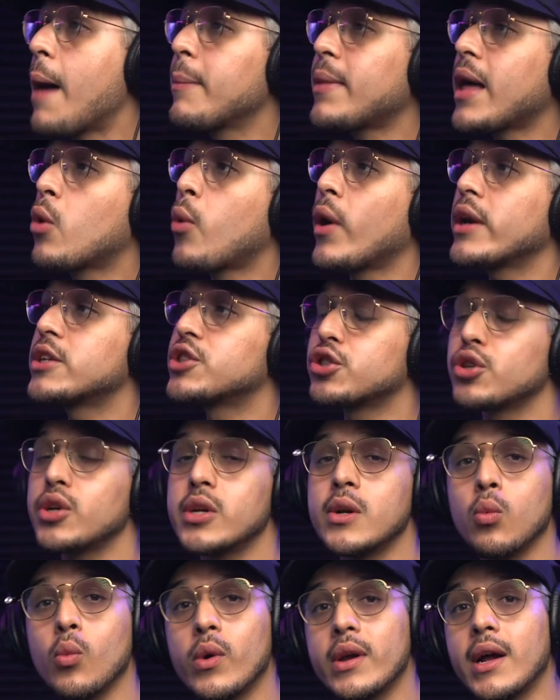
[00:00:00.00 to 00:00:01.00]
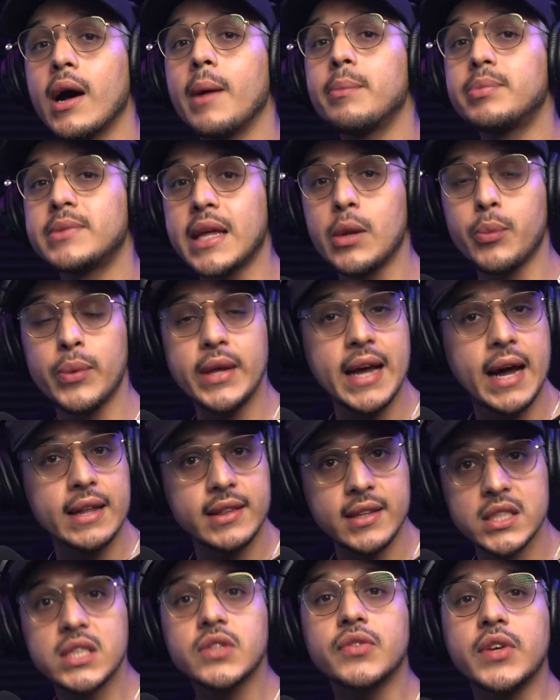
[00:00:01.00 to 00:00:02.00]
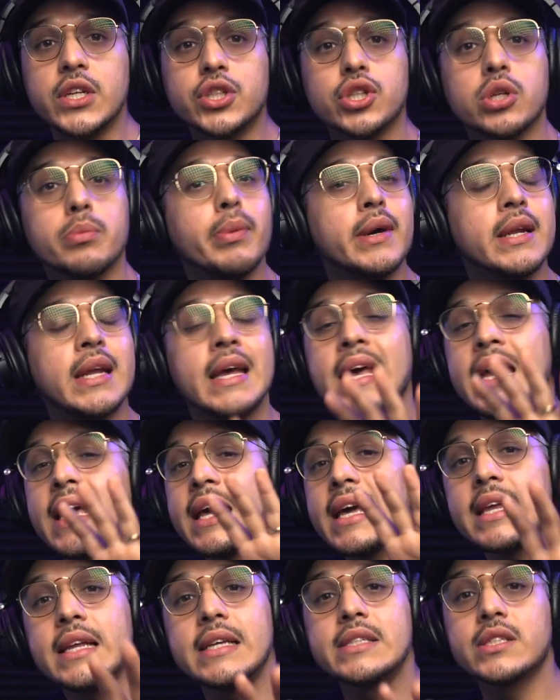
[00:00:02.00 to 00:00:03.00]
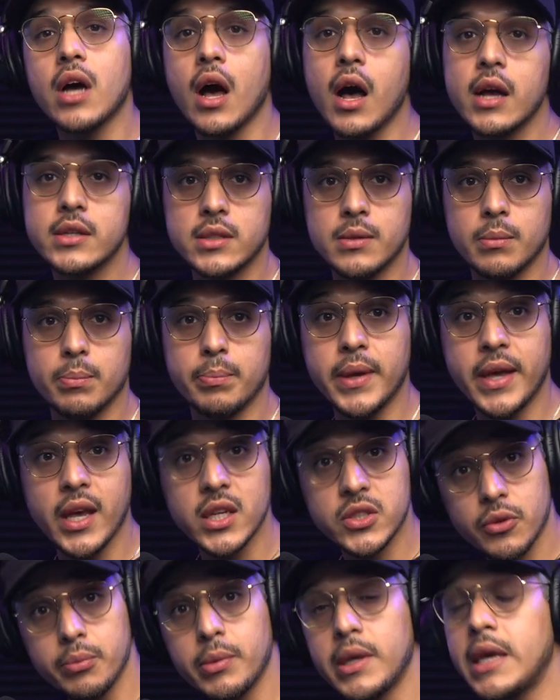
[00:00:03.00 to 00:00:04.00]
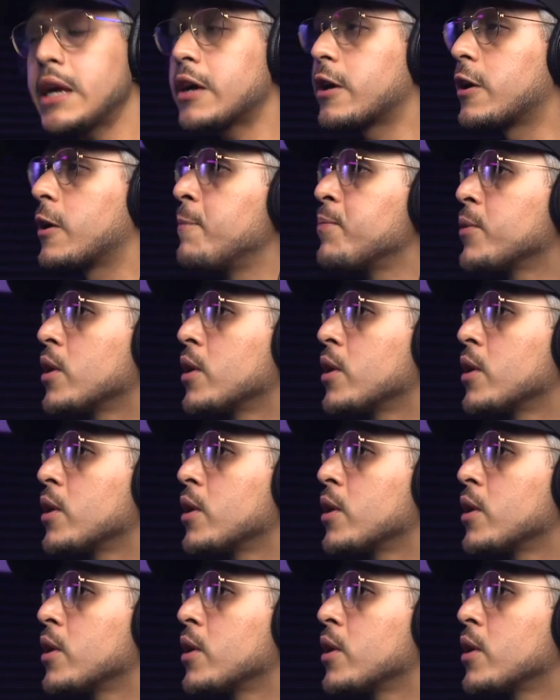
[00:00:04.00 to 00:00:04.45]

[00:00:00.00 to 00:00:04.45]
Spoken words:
I'm not quite sure in what update we got this feature, but it is awesome because from here,